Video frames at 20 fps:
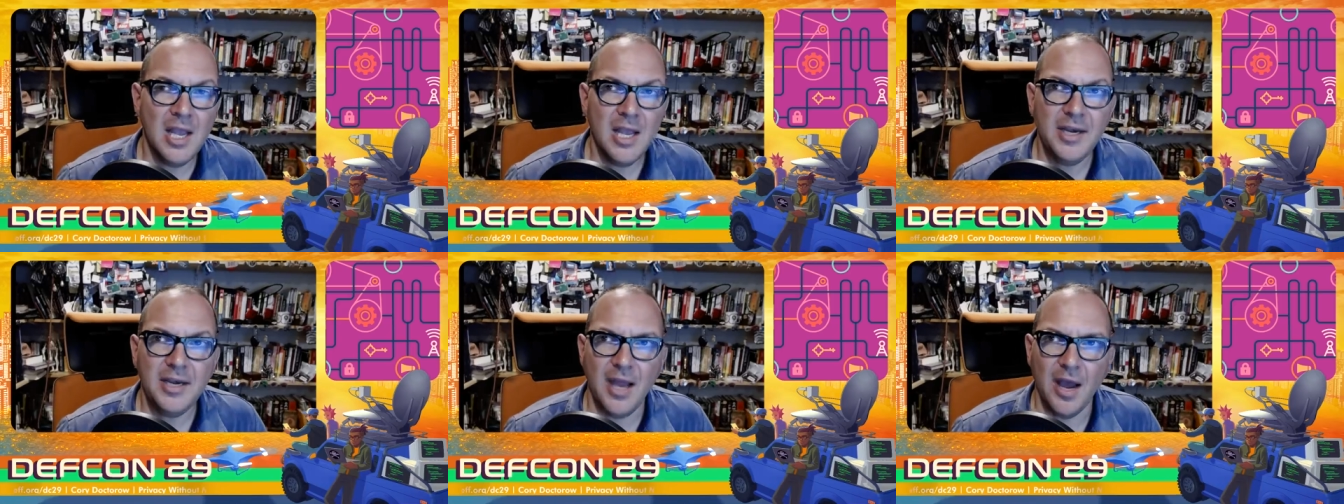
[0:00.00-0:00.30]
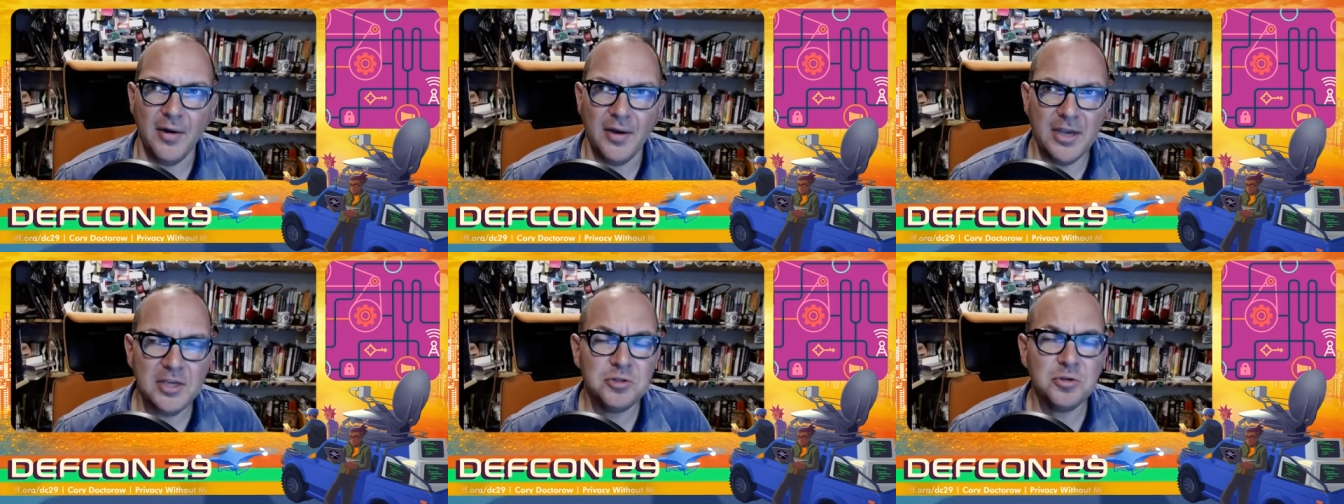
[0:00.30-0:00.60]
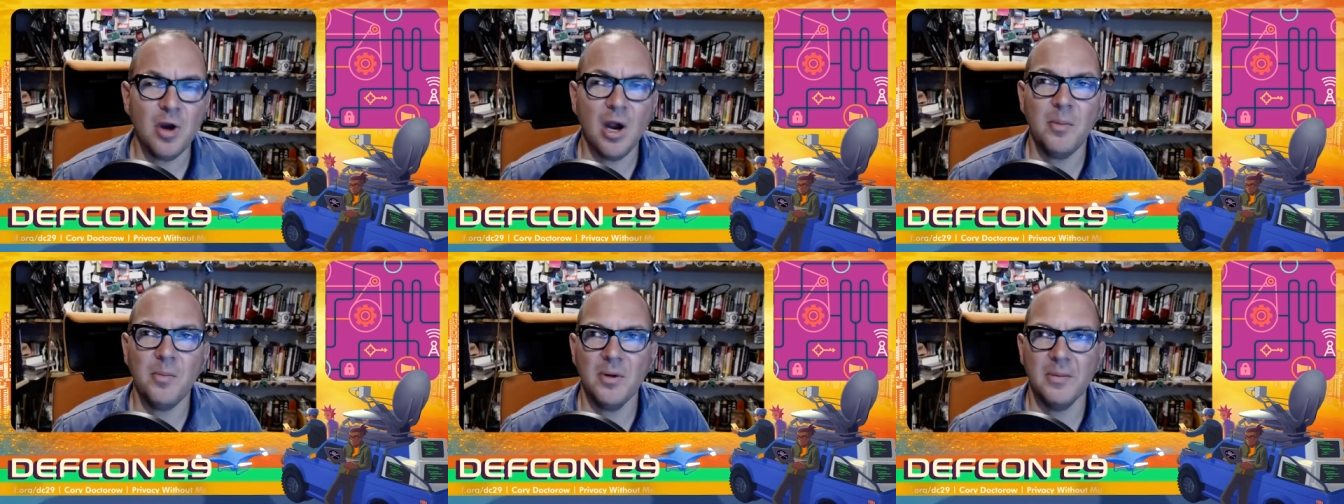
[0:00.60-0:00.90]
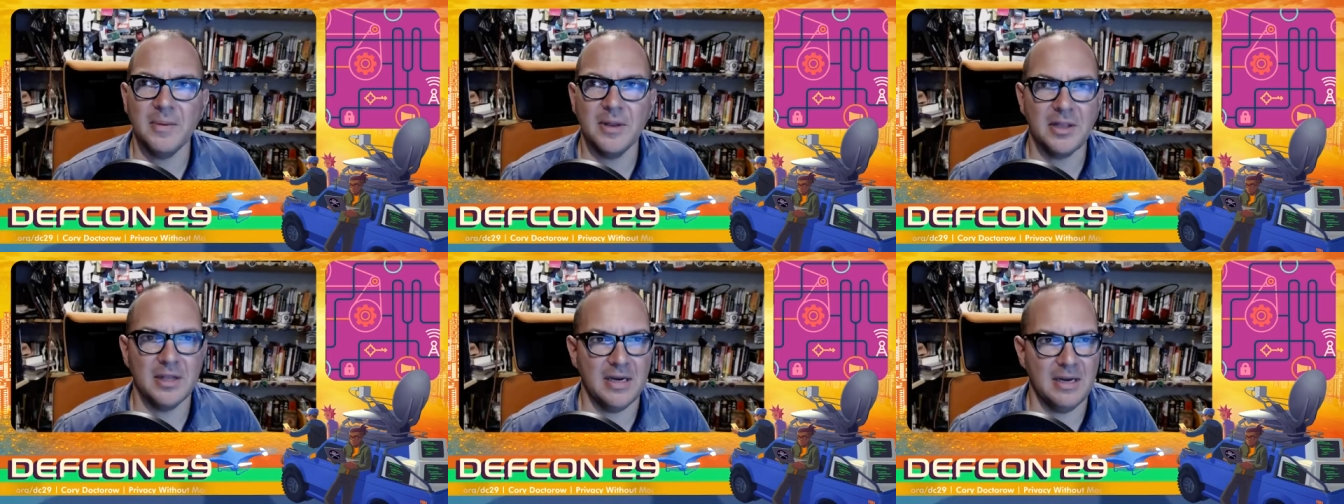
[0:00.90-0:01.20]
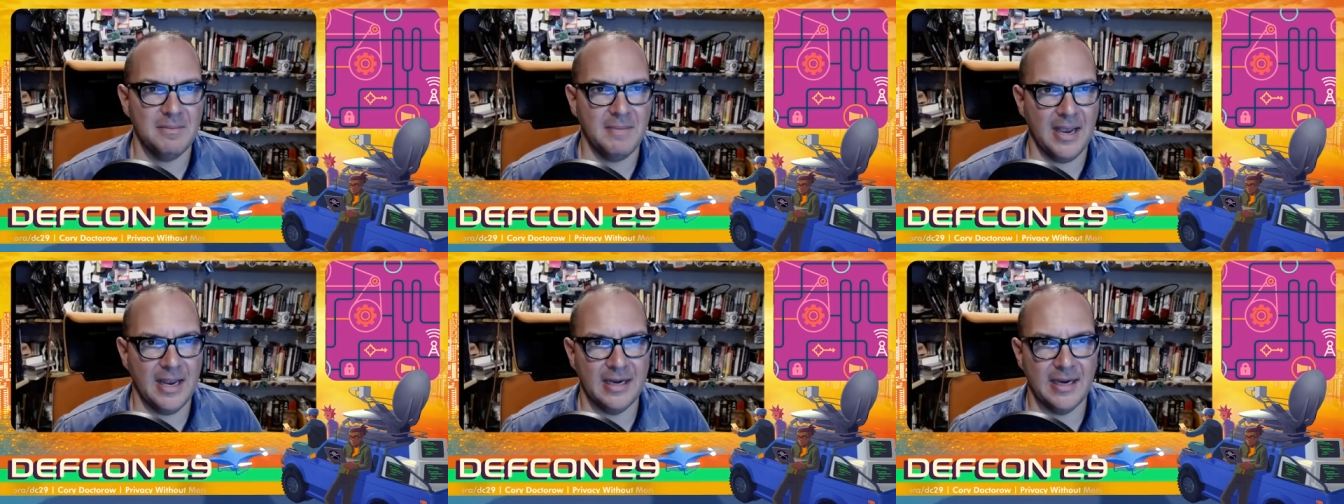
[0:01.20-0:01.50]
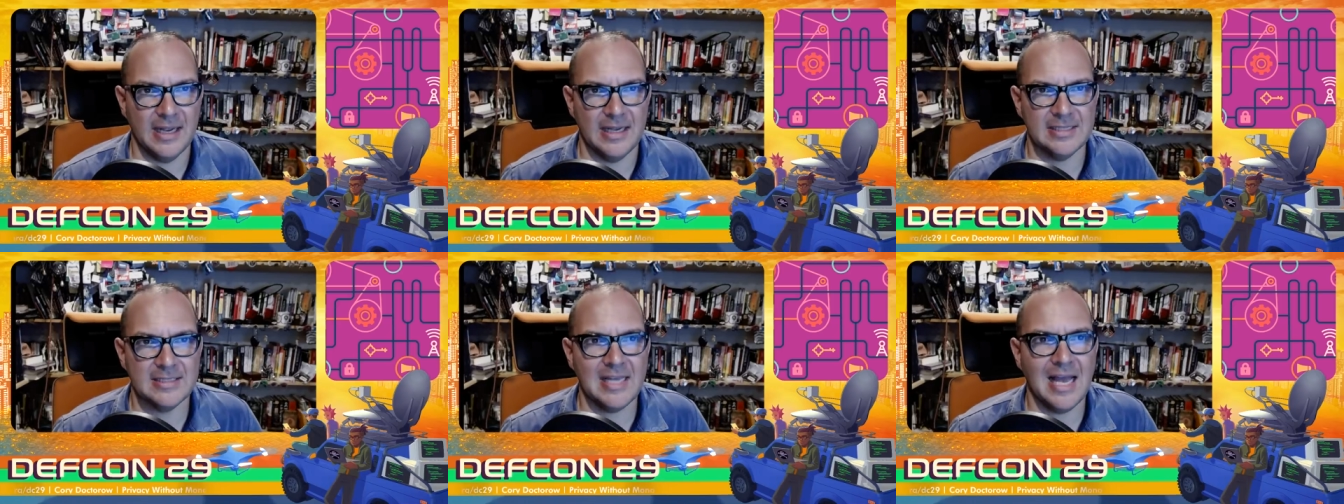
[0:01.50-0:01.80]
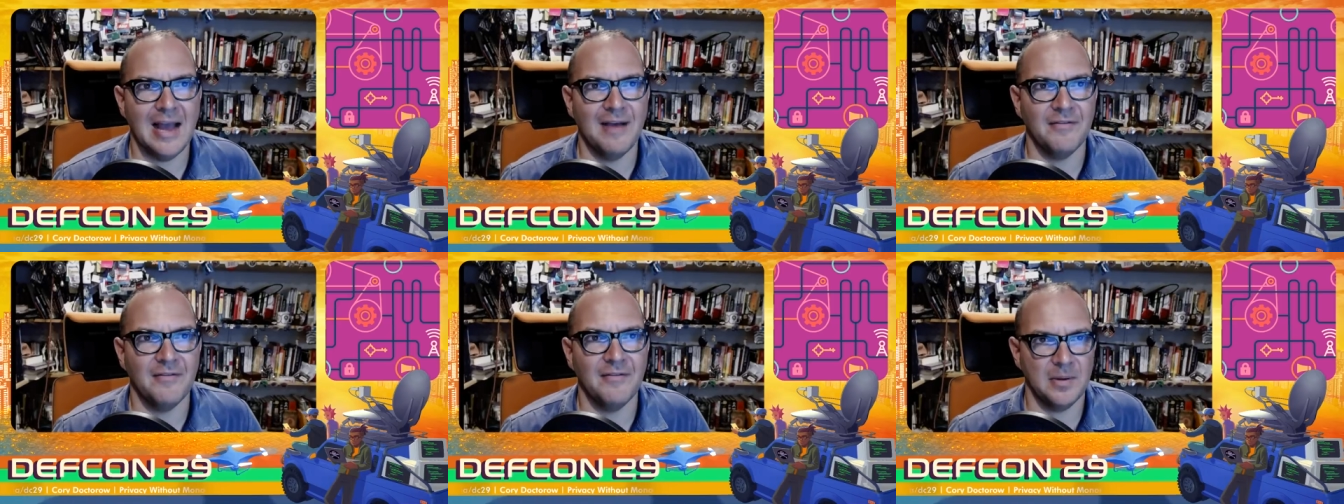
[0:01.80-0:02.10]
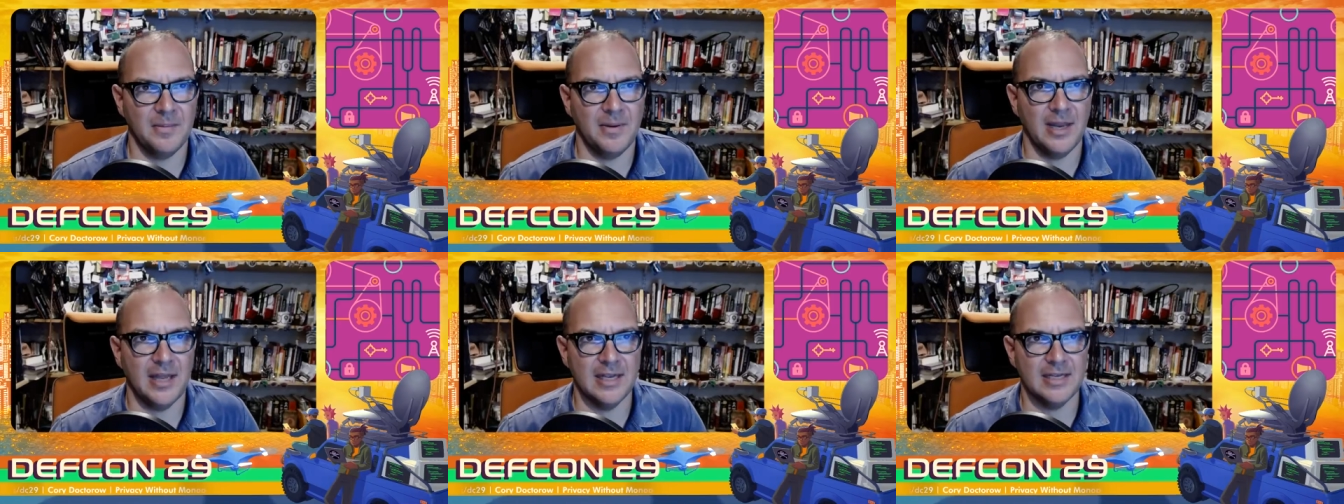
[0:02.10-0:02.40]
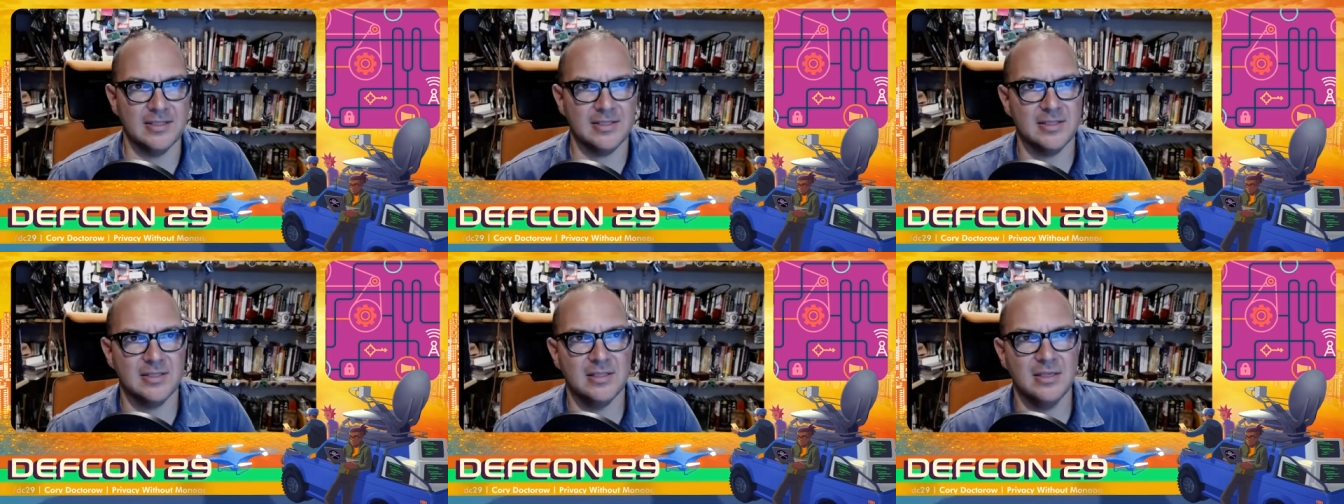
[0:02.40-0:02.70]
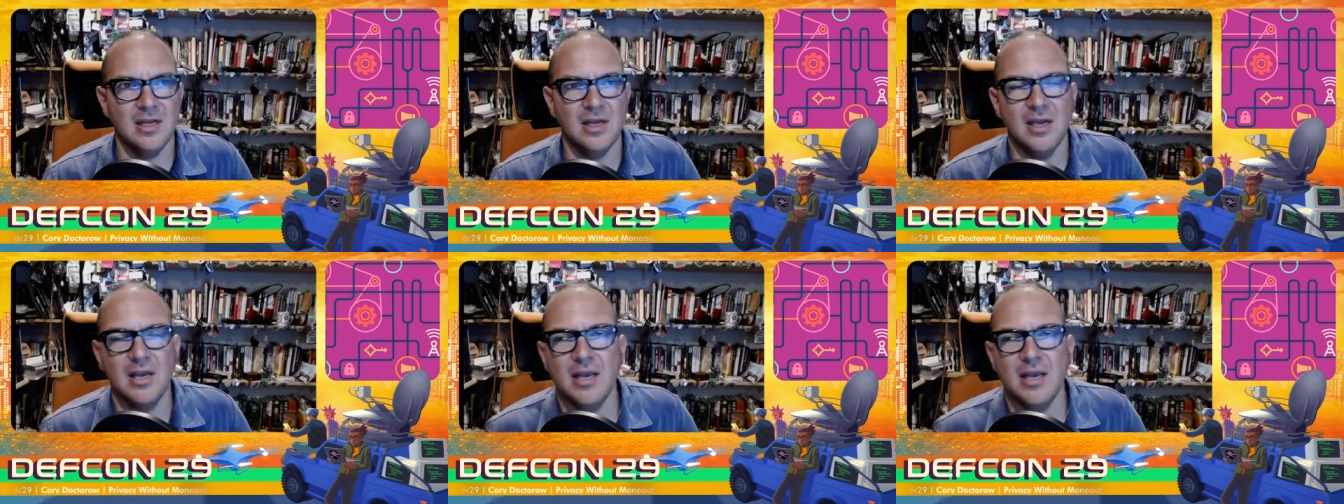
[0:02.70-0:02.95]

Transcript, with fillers: Now, interoperability mandates have their place.